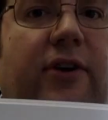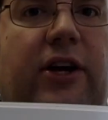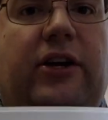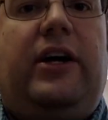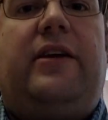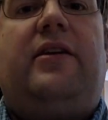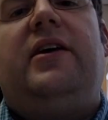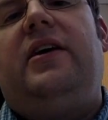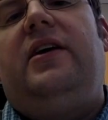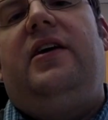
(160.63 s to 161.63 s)
Very good.
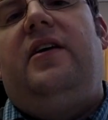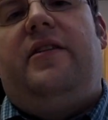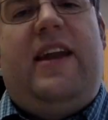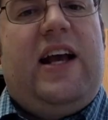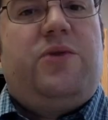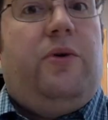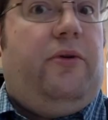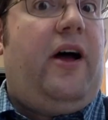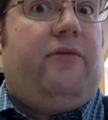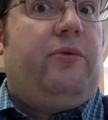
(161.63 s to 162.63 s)
The next one
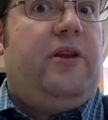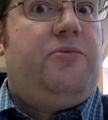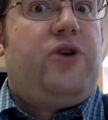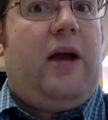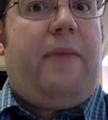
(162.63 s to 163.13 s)
will have a rhythm track